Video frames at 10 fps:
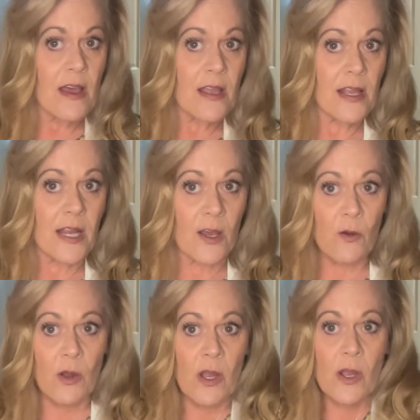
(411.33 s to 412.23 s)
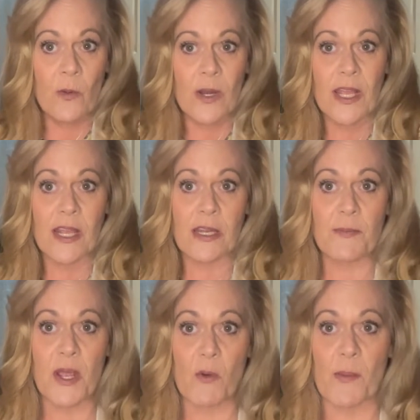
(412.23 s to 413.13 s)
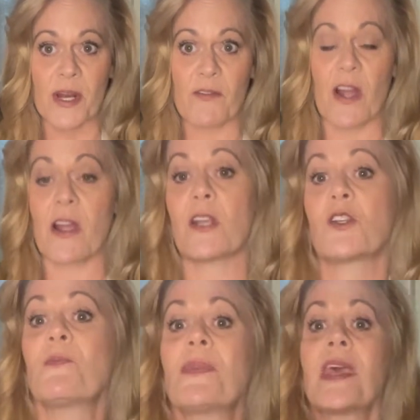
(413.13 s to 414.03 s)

you know, when you get to be a woman of our age.